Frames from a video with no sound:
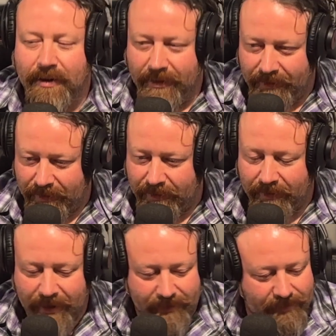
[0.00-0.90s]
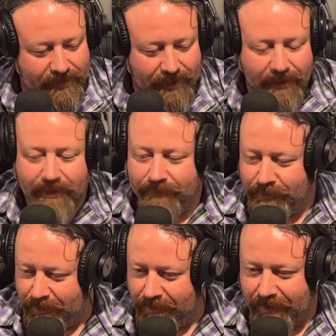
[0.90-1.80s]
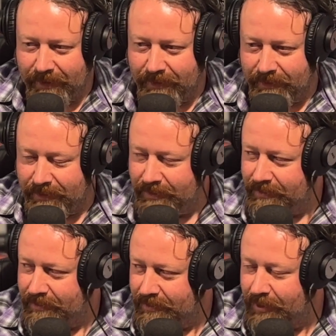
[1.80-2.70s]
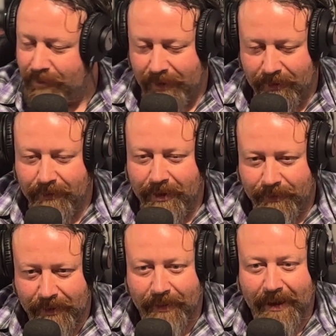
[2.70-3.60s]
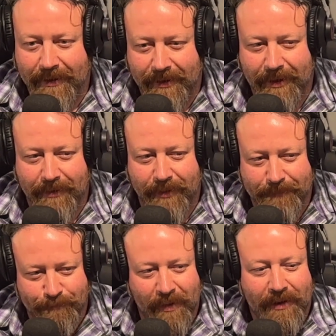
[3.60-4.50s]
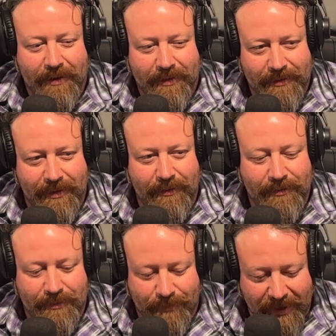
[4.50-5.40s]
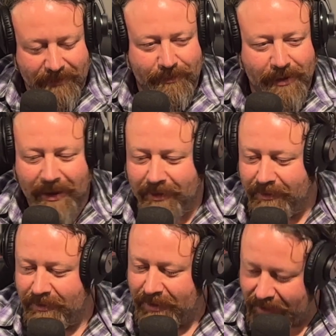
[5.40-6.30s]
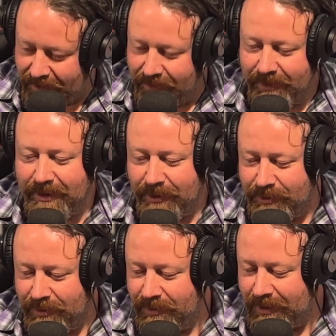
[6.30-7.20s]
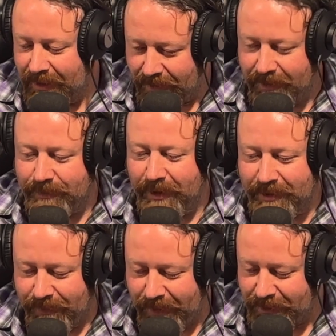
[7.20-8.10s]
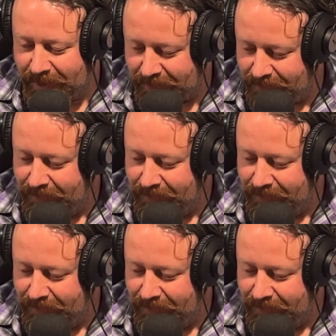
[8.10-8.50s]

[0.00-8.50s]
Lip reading: And they're great. I know they've toured around Colorado quite a bit back in the day. But so there were some buddies from Tahoe, and I was like, let's get in the studio together. Let's make some magic.